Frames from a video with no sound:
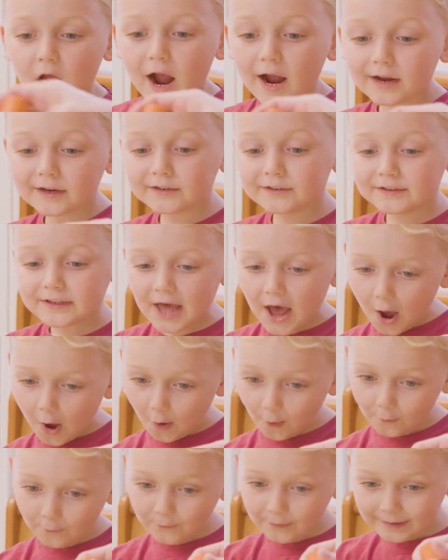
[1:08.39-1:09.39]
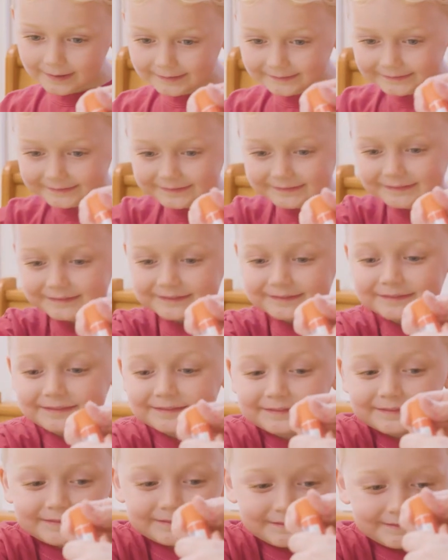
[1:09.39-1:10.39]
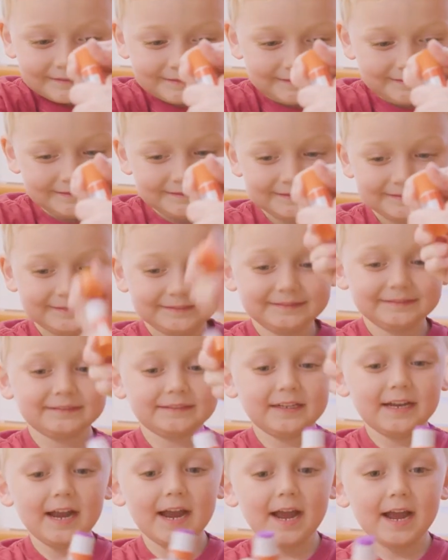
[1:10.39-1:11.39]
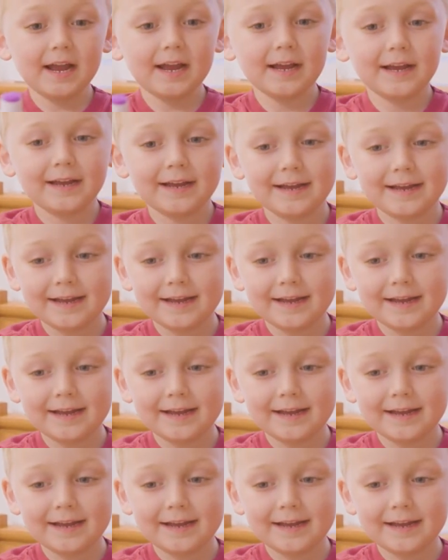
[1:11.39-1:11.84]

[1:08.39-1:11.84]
I know. Oh, you know, huh? You're so smart.